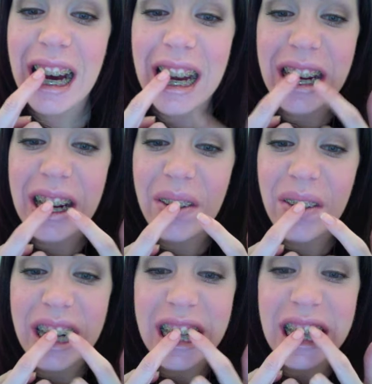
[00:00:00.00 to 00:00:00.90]
your
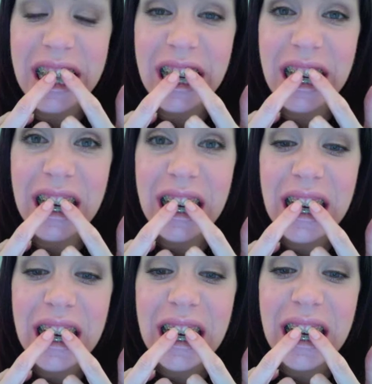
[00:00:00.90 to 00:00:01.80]
front teeth here
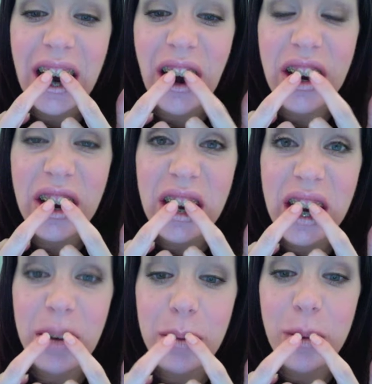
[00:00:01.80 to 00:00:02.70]
are your
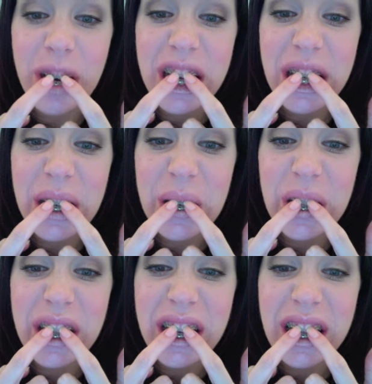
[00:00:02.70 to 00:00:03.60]
number one
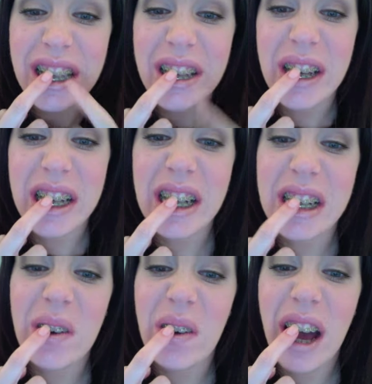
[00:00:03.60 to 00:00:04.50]
tooth. So that starts
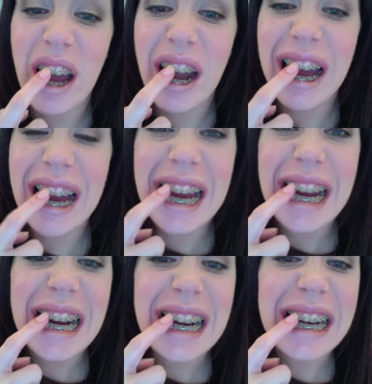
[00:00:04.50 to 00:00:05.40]
1,
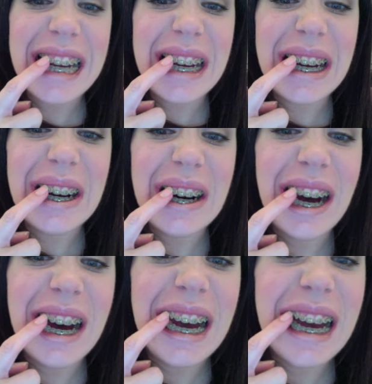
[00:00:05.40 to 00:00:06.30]
2,
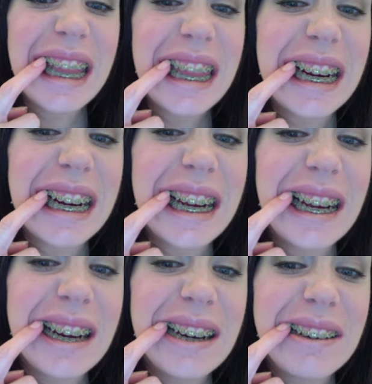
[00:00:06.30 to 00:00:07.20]

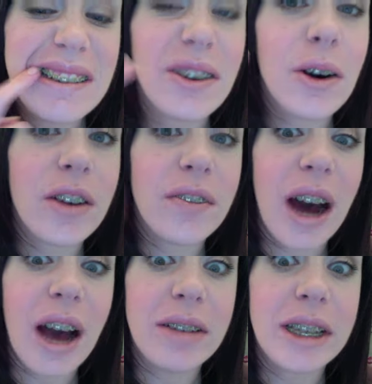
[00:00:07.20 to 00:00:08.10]
3, 4,
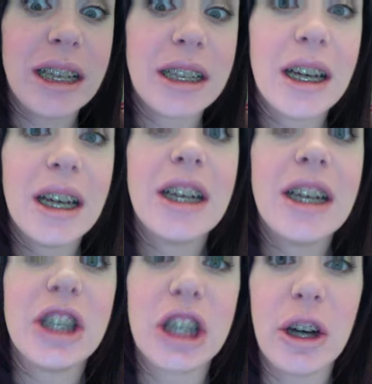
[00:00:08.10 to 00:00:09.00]
5, 6.
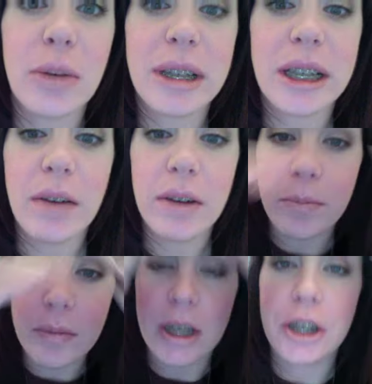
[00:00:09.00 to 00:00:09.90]
Should go up to 7,
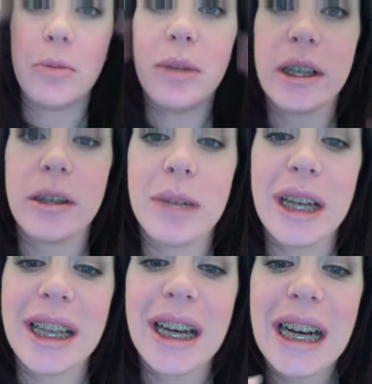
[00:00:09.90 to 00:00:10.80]
unless you're missing some
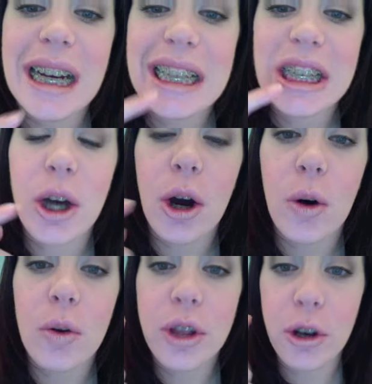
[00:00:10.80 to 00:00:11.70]
teeth.
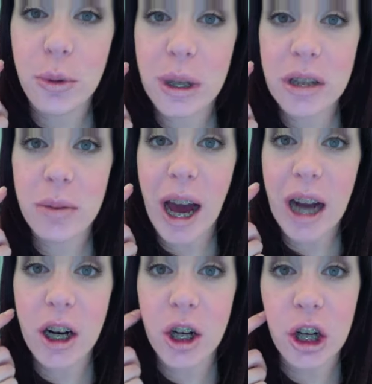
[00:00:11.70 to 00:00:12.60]
So those ones in the
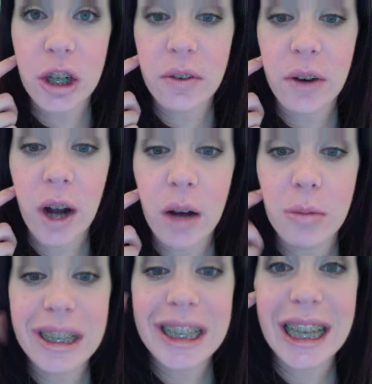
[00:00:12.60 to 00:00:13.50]
back are hooked
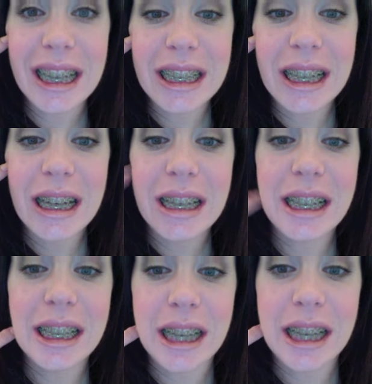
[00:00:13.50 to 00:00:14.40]
from 6
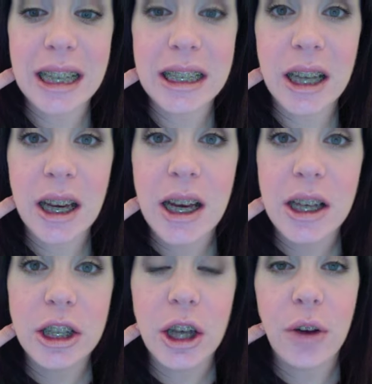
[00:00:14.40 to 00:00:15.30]
to 6.
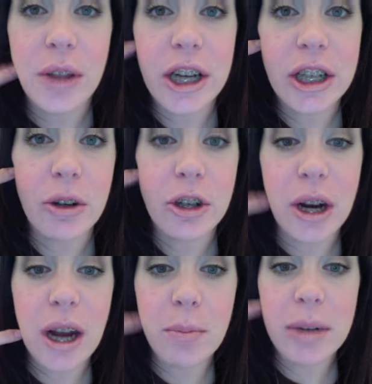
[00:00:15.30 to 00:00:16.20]
So they just go
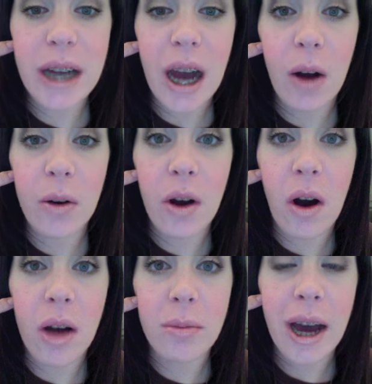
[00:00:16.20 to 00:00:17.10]
straight up and down
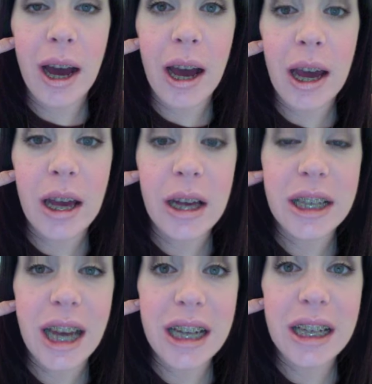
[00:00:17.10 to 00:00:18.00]
on my
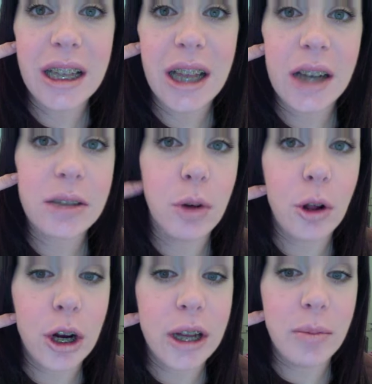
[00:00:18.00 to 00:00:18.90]
second to the last
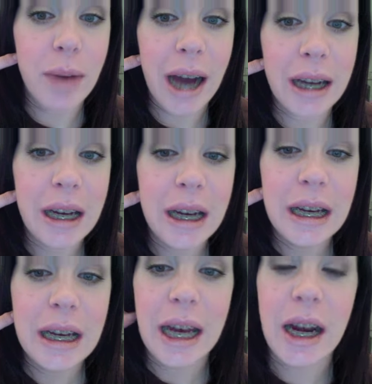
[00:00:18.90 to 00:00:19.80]
molar in the back.
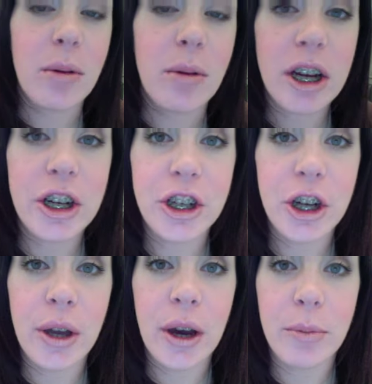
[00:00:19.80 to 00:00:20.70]
And I'm not going to show
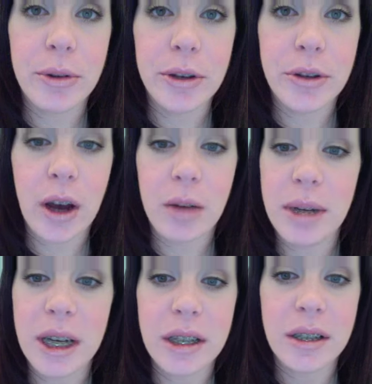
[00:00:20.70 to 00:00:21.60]
you how I put those on
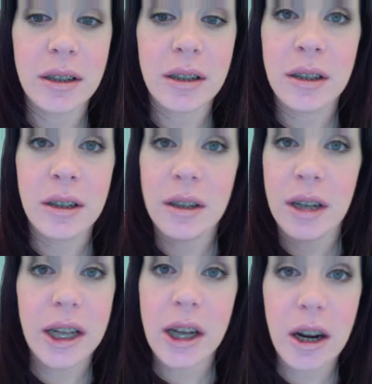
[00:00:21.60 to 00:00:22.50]
because
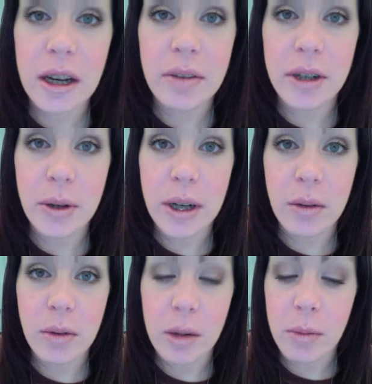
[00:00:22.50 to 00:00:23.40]
it's hard even doing it
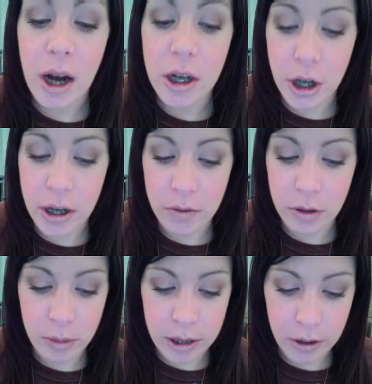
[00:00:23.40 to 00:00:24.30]
when I'm not trying to
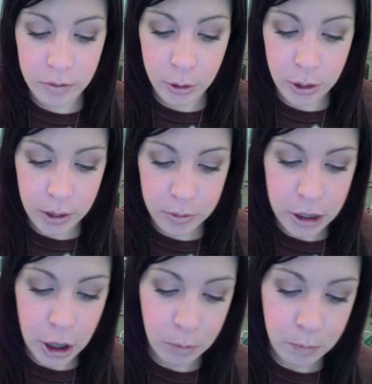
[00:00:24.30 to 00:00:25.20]
film myself doing it.
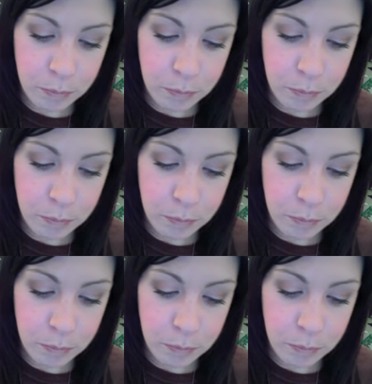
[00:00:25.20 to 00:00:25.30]
So